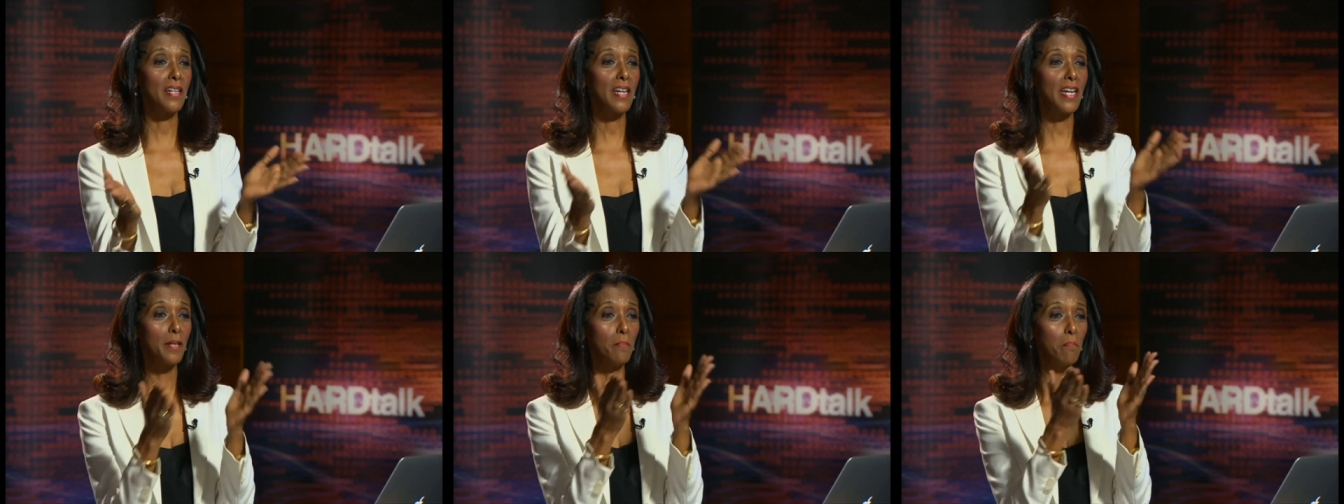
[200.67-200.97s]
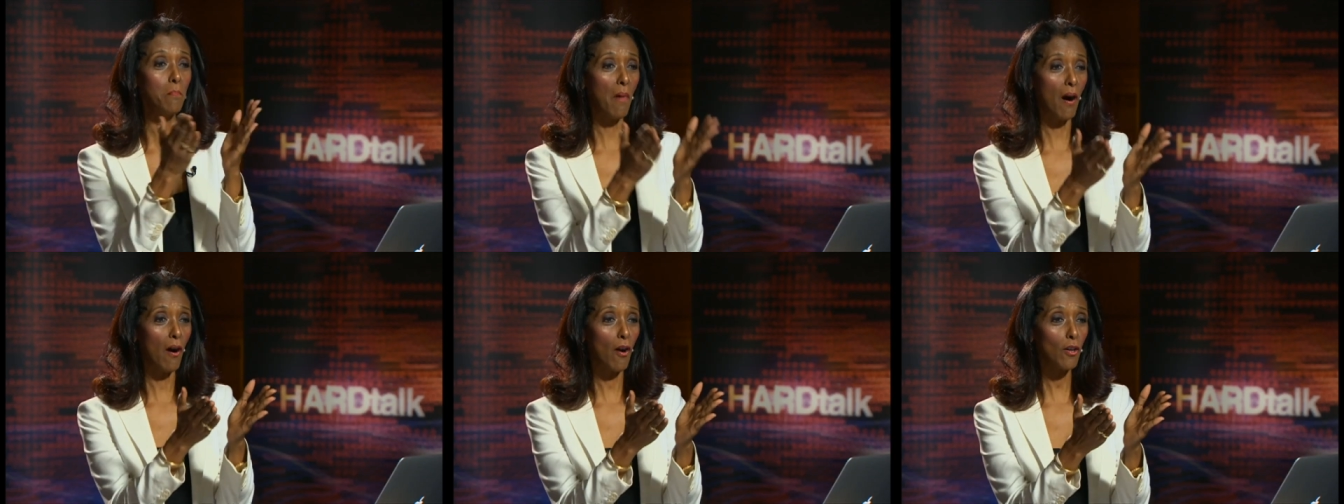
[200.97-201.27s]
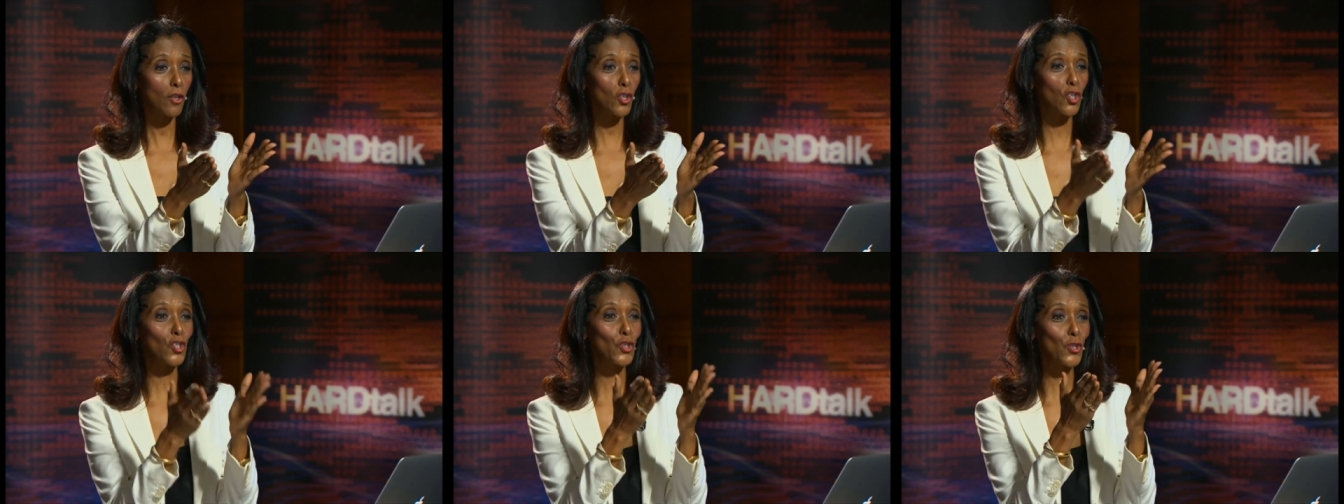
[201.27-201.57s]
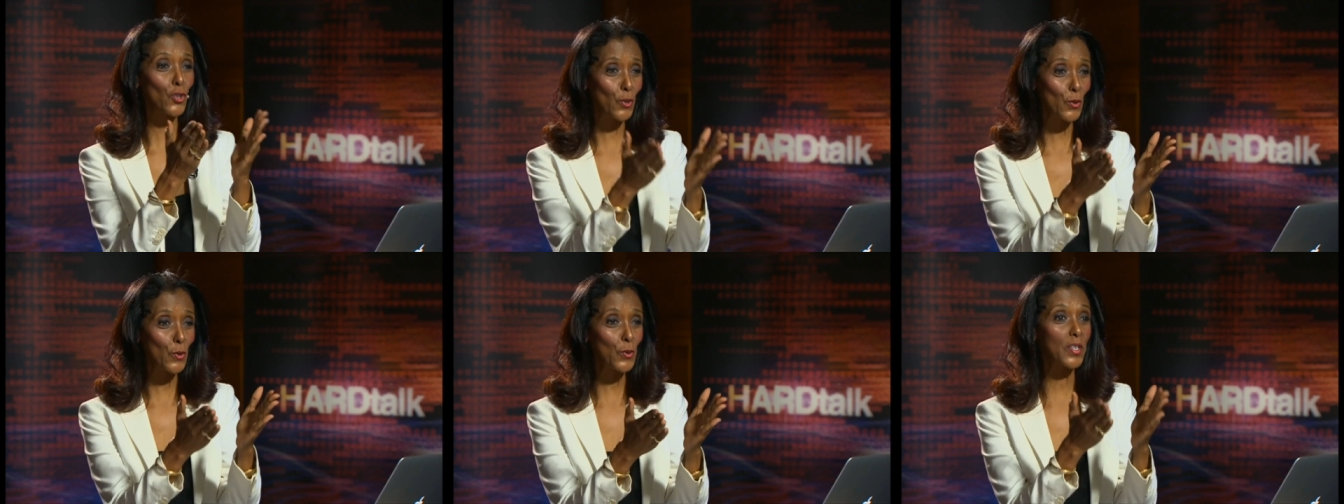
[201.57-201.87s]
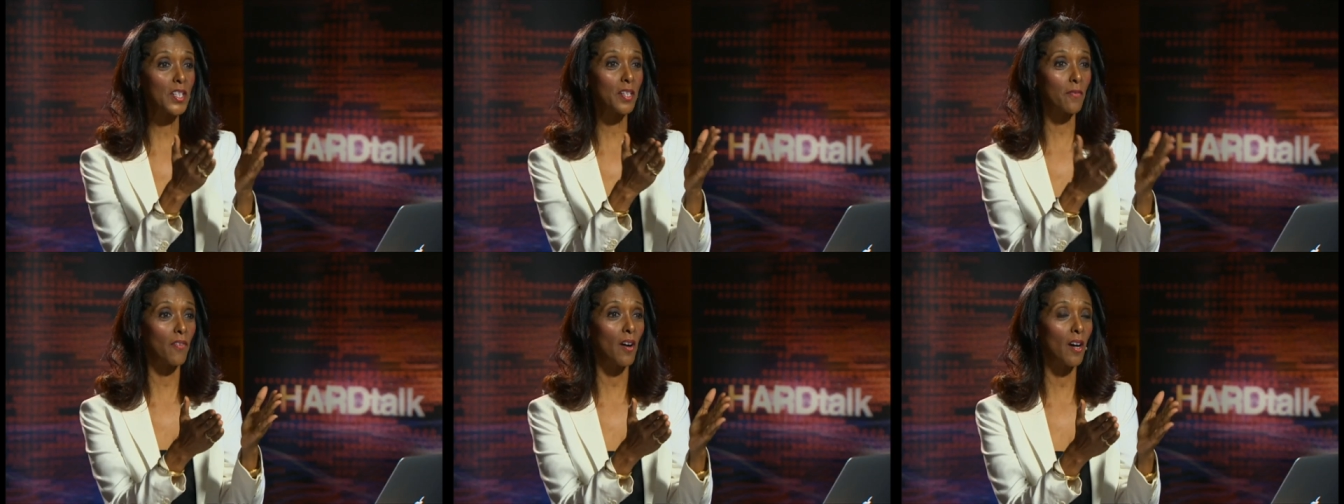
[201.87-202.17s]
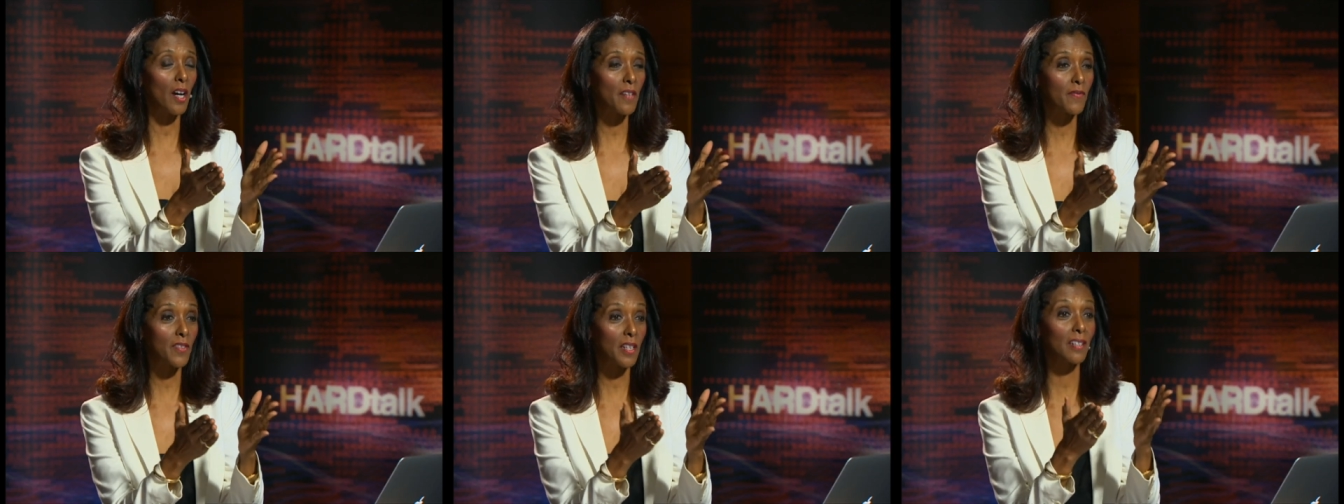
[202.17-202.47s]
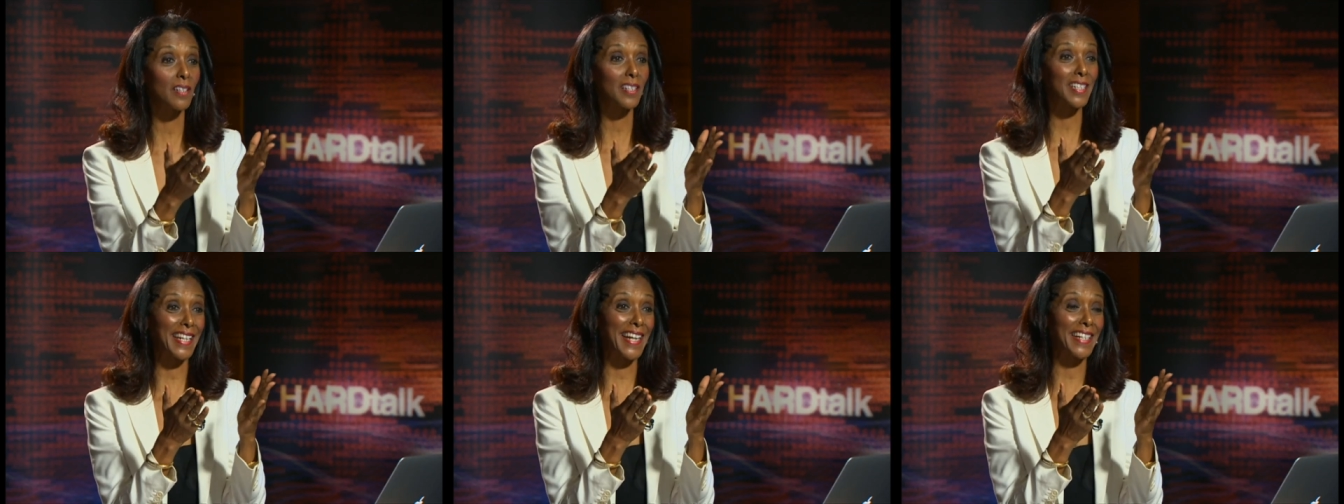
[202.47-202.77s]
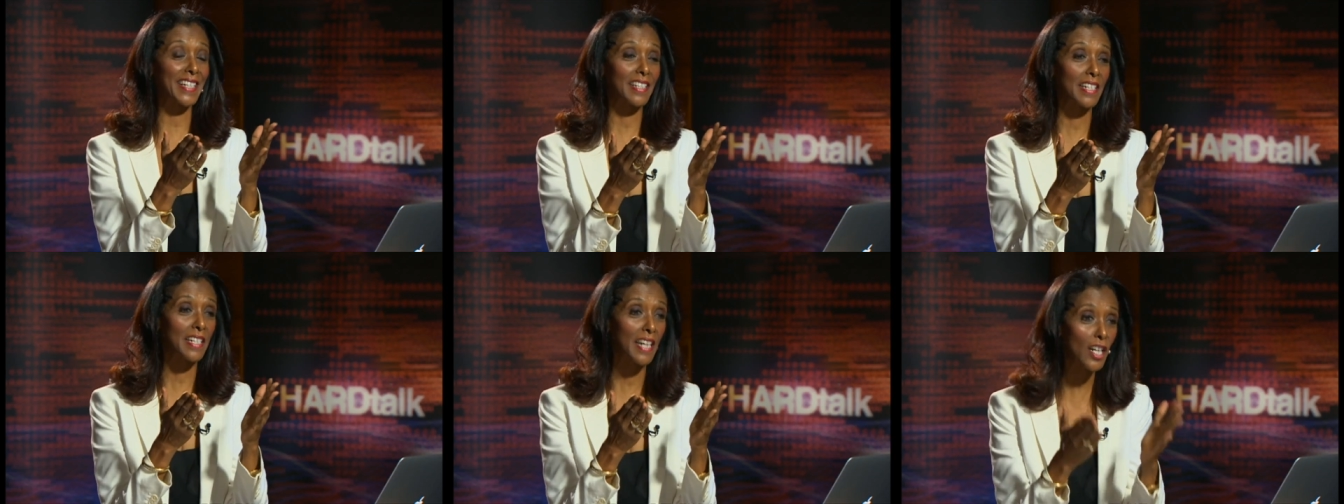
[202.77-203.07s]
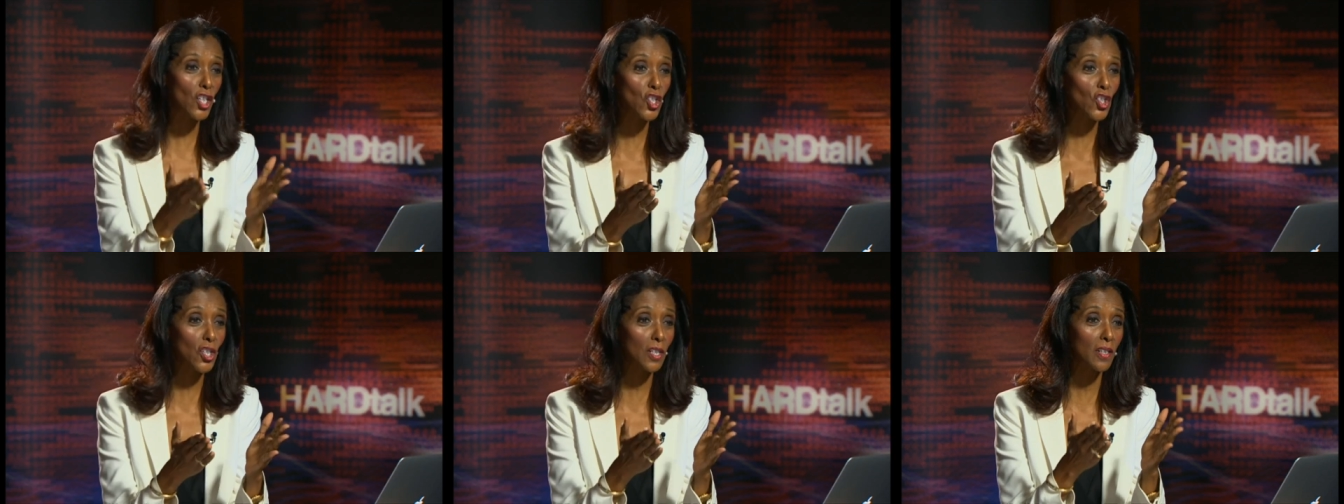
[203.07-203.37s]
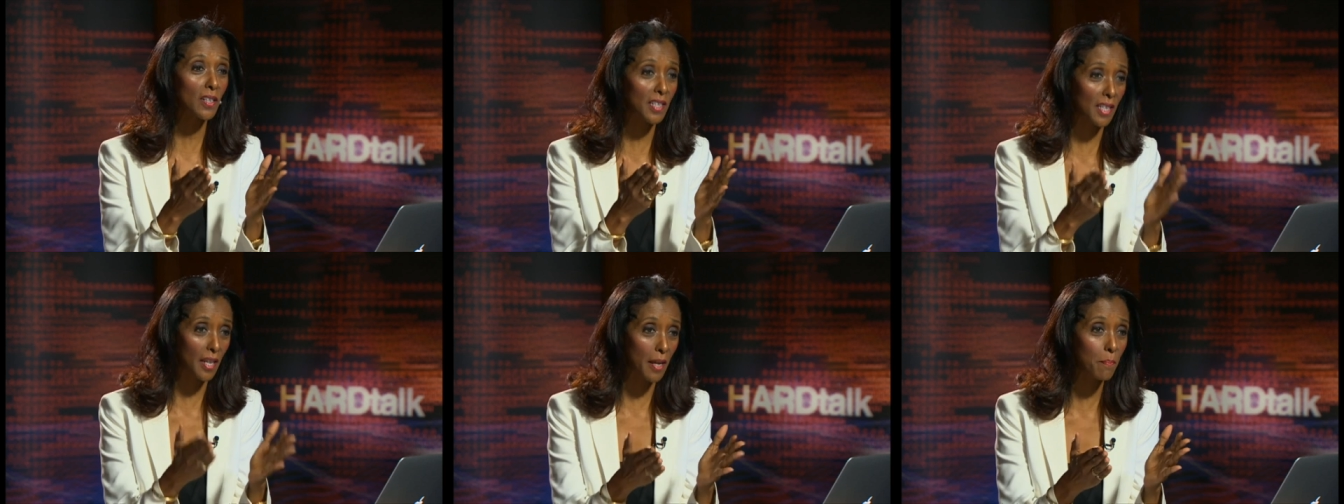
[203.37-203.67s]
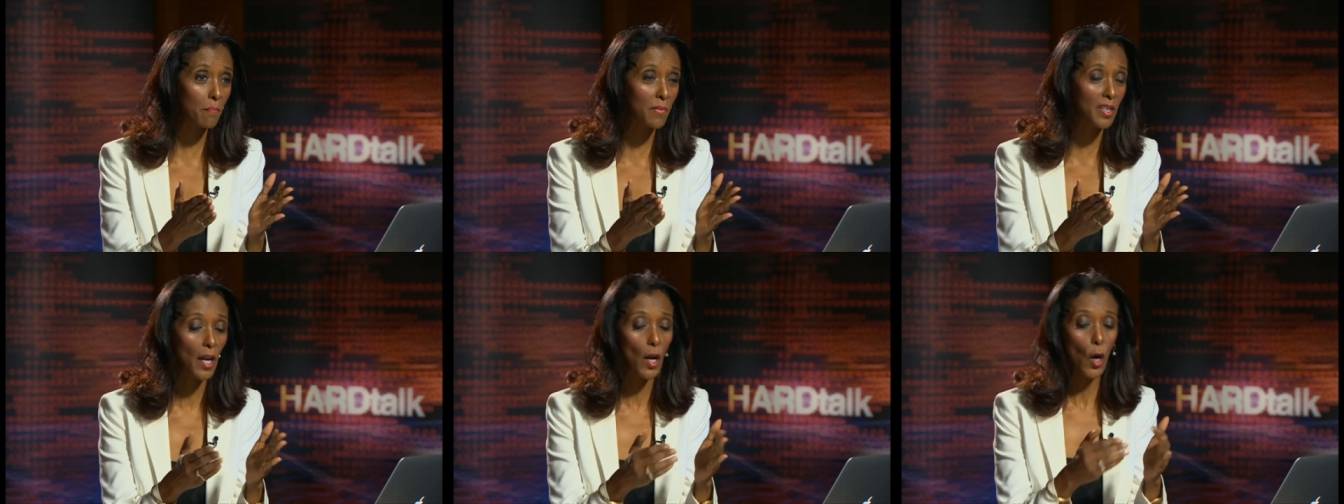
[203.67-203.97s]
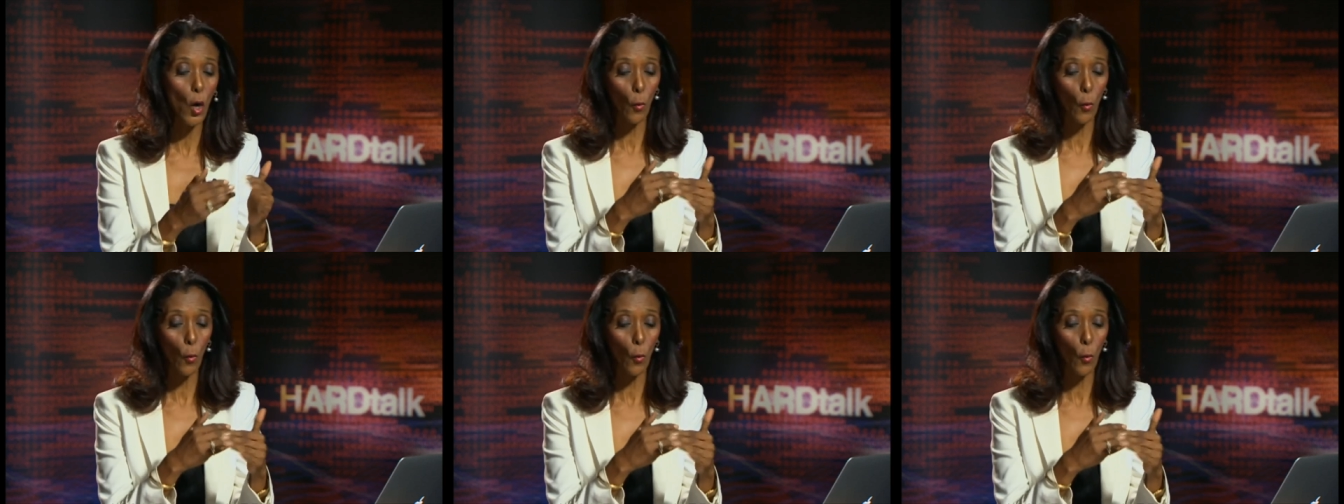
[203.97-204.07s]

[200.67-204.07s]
In March, you survived an assassination attempt